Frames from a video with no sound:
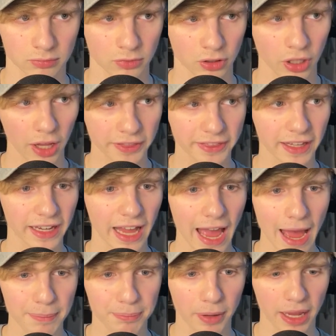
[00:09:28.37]
Nothing
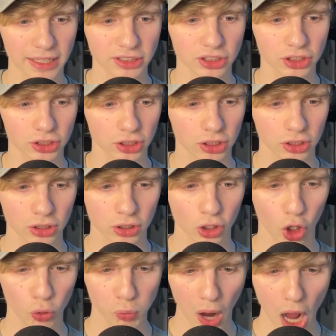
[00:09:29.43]
happens!
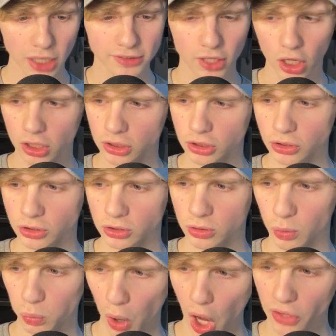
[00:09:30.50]
What?
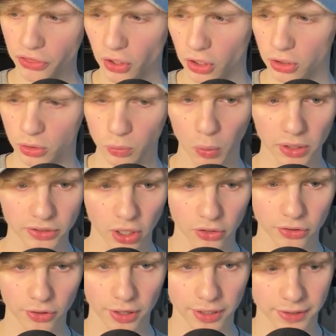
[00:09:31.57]
What? What
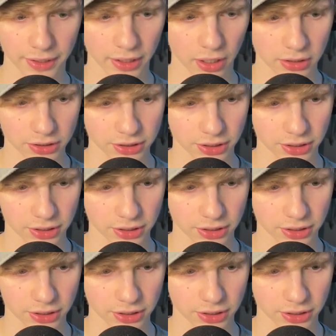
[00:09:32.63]
other ending is